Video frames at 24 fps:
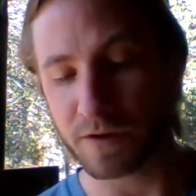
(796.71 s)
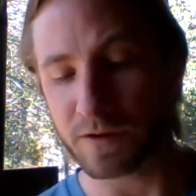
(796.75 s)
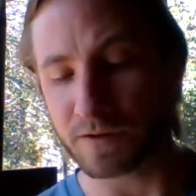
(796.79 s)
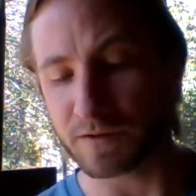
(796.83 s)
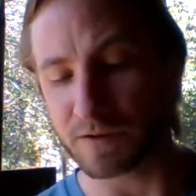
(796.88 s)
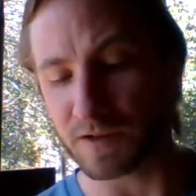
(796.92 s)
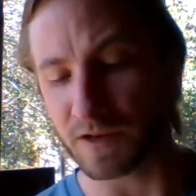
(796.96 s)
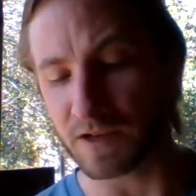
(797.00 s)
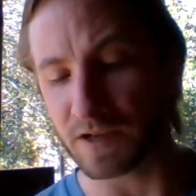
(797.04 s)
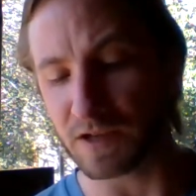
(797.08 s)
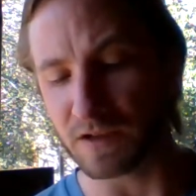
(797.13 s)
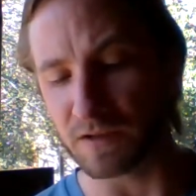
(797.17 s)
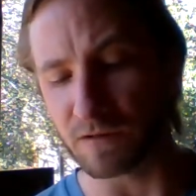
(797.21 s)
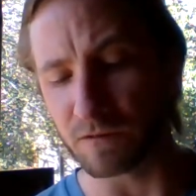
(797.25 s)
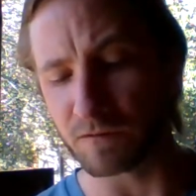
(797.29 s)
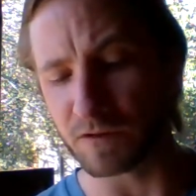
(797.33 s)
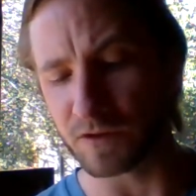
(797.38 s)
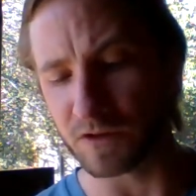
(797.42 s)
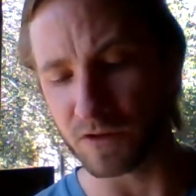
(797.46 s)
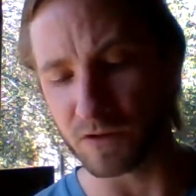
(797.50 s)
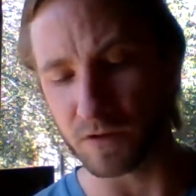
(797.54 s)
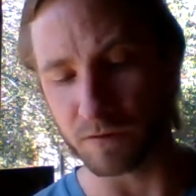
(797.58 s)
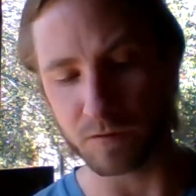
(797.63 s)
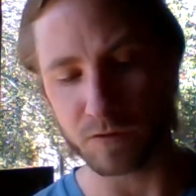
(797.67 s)
as a keen
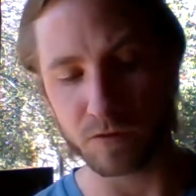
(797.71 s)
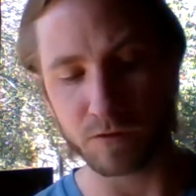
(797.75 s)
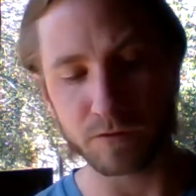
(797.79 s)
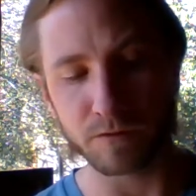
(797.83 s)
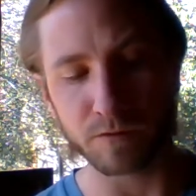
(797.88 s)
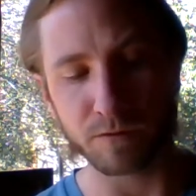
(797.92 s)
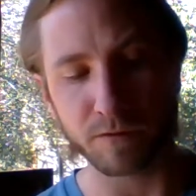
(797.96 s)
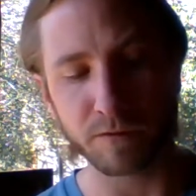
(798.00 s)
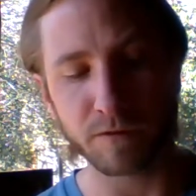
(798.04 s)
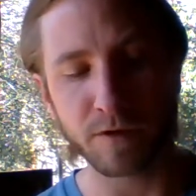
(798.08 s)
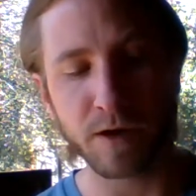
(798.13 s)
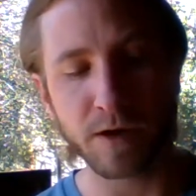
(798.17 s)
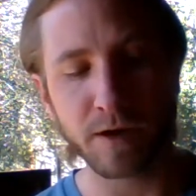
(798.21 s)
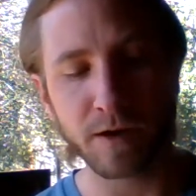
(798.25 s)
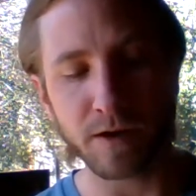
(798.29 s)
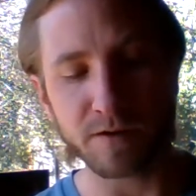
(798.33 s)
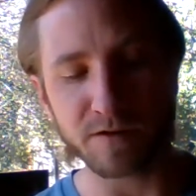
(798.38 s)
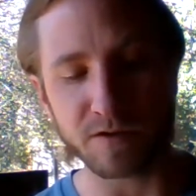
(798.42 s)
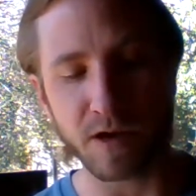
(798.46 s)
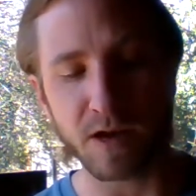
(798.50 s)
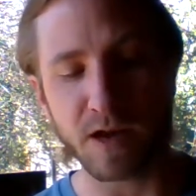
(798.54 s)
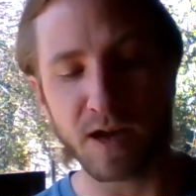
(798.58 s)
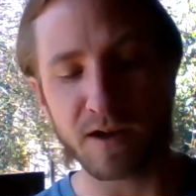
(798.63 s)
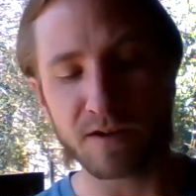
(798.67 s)
vision of truth
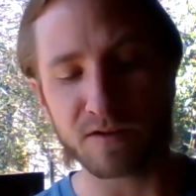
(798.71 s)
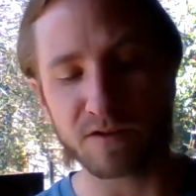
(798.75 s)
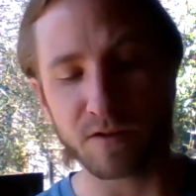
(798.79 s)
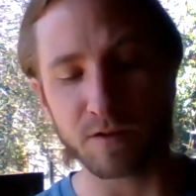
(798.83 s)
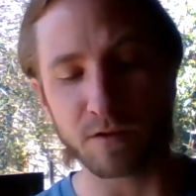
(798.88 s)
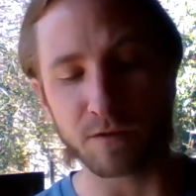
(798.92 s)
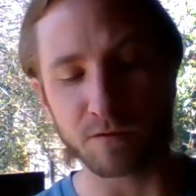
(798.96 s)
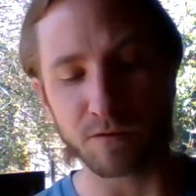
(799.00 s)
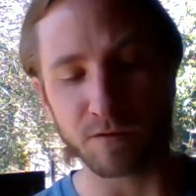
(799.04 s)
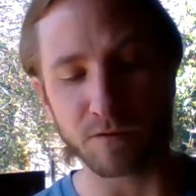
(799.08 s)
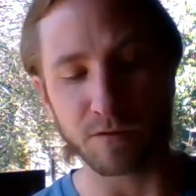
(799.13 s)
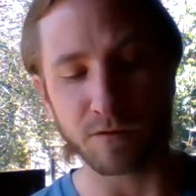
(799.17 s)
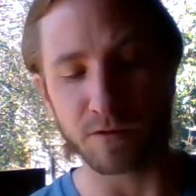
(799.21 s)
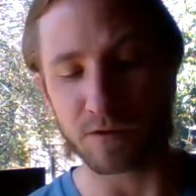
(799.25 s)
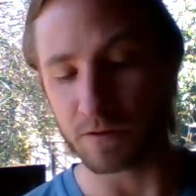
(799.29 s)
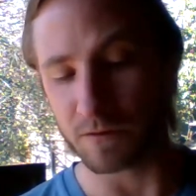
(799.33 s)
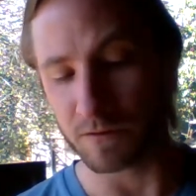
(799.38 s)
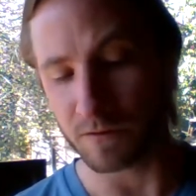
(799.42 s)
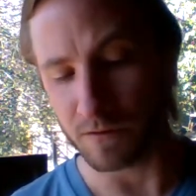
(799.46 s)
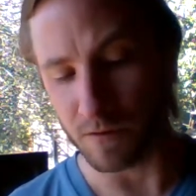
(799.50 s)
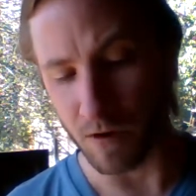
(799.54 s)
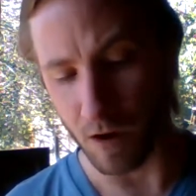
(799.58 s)
as it has of the